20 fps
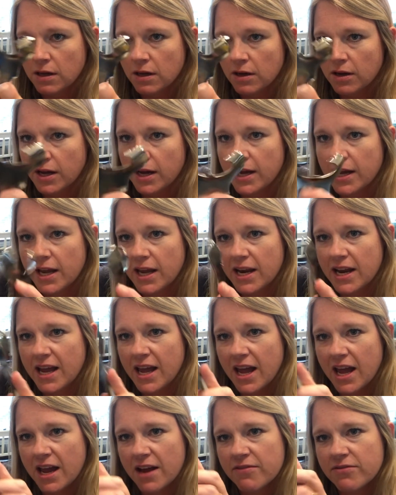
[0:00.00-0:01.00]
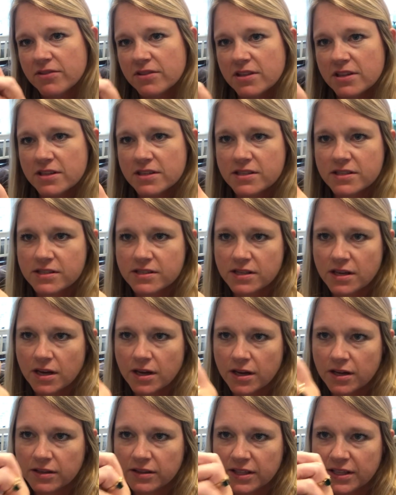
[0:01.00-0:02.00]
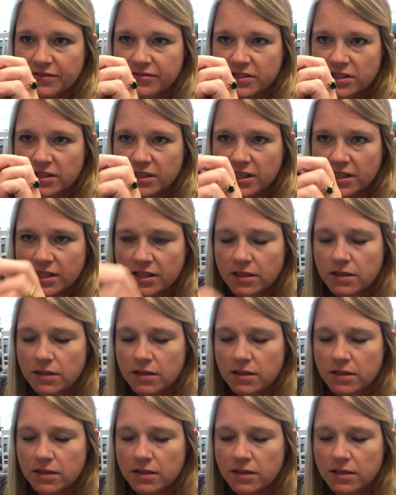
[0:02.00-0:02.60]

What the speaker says: okay? And I have this lift-a-lid,